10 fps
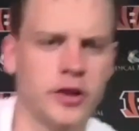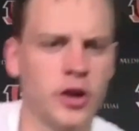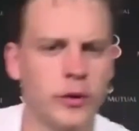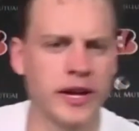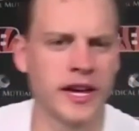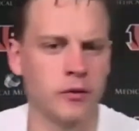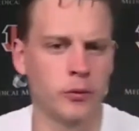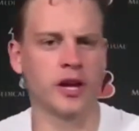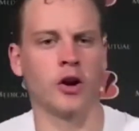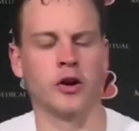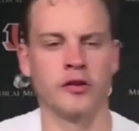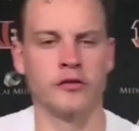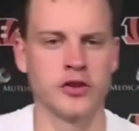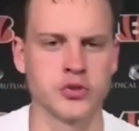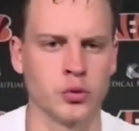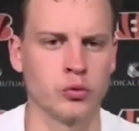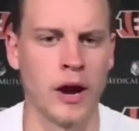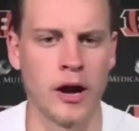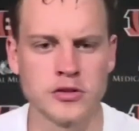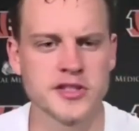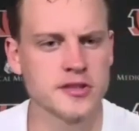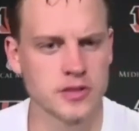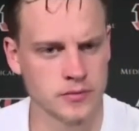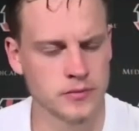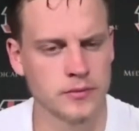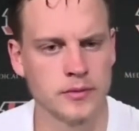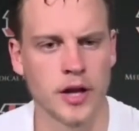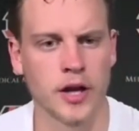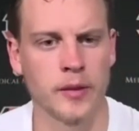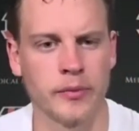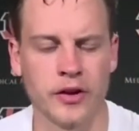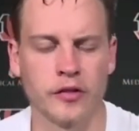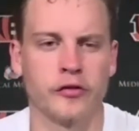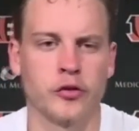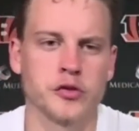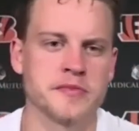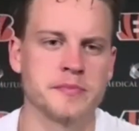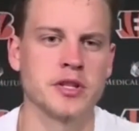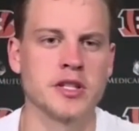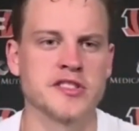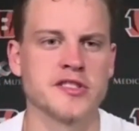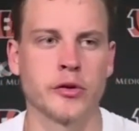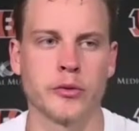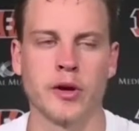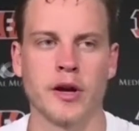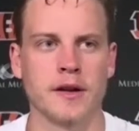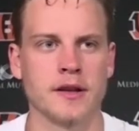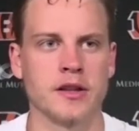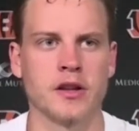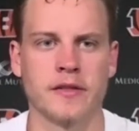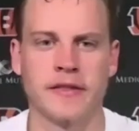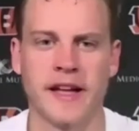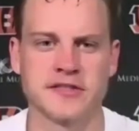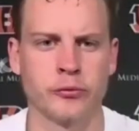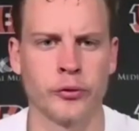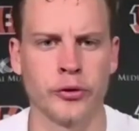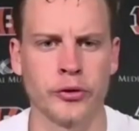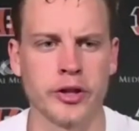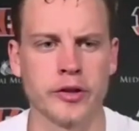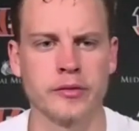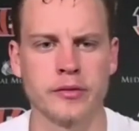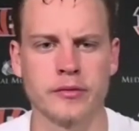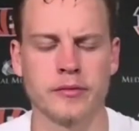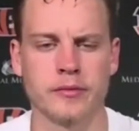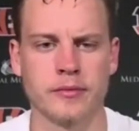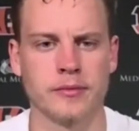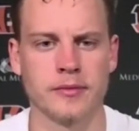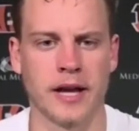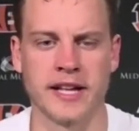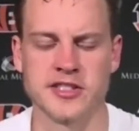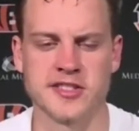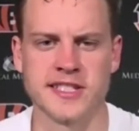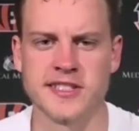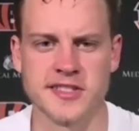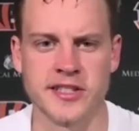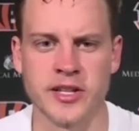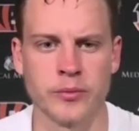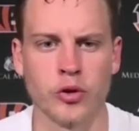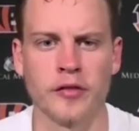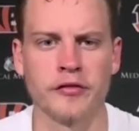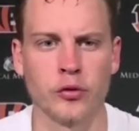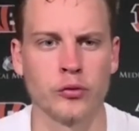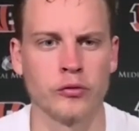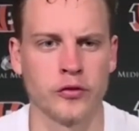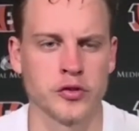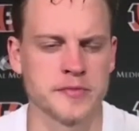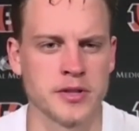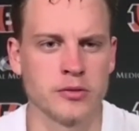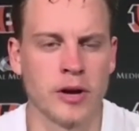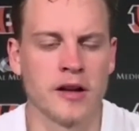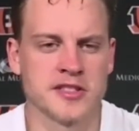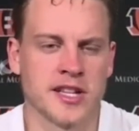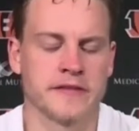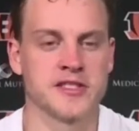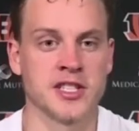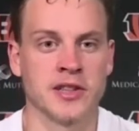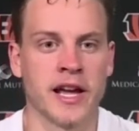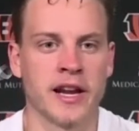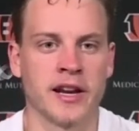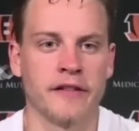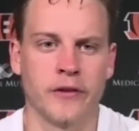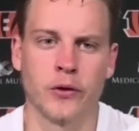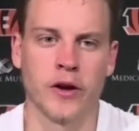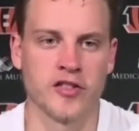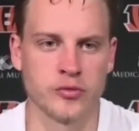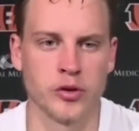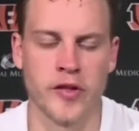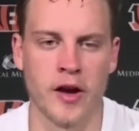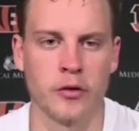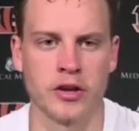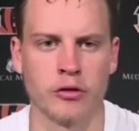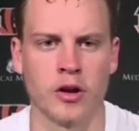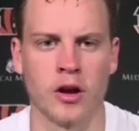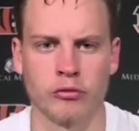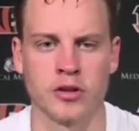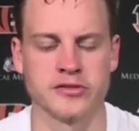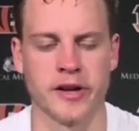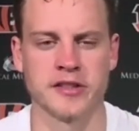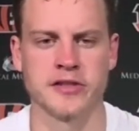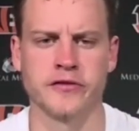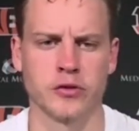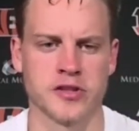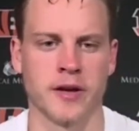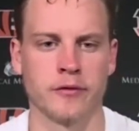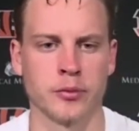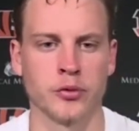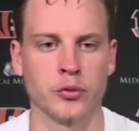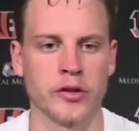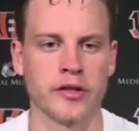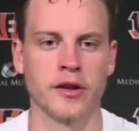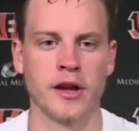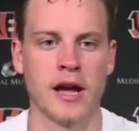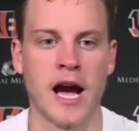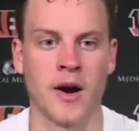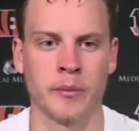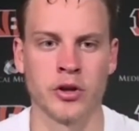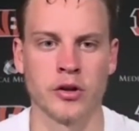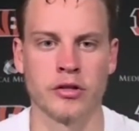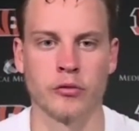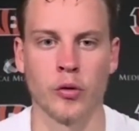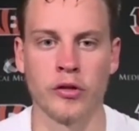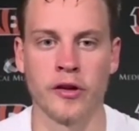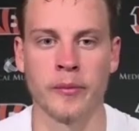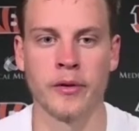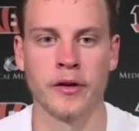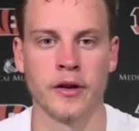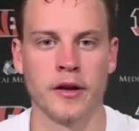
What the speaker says: You know, we get our individual routes that are full speed. So that's really, I just need to see him run full speed routes. And I've seen that, and I feel comfortable with how he runs routes. He feels comfortable with how I'm going to throw them.